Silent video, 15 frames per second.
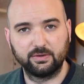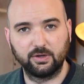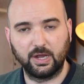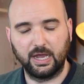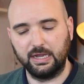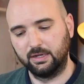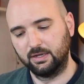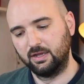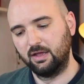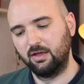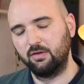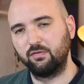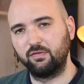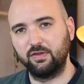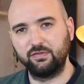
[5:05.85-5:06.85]
Okay,
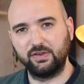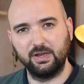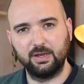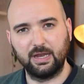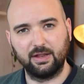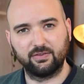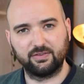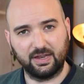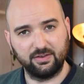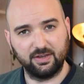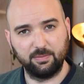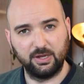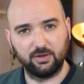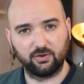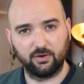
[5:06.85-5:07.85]
15
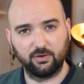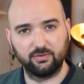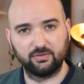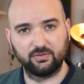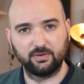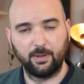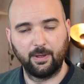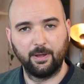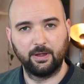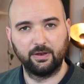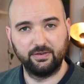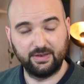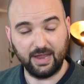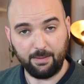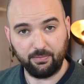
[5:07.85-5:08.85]
centimeters
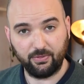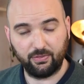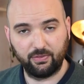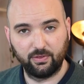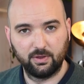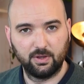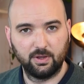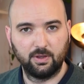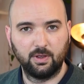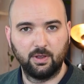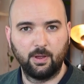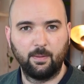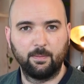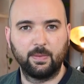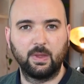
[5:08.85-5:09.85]
depth,
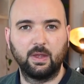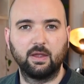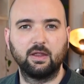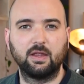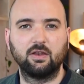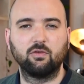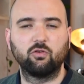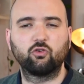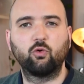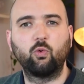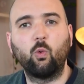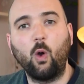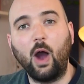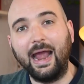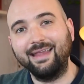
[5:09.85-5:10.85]

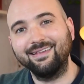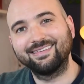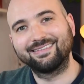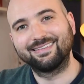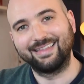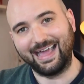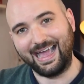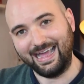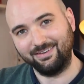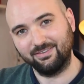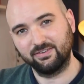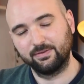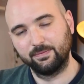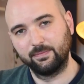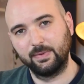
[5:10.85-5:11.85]
twice
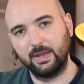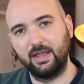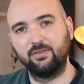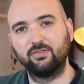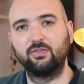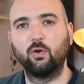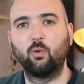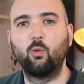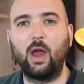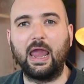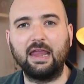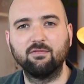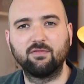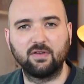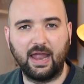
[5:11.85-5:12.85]
that is the
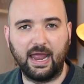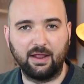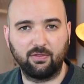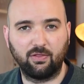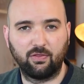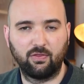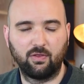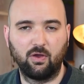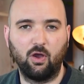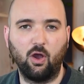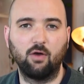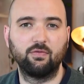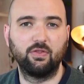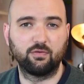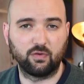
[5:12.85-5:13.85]
wavelength
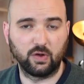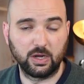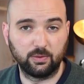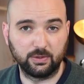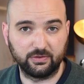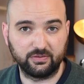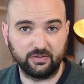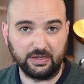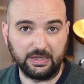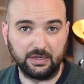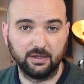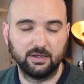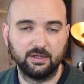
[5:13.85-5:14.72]
of the frequency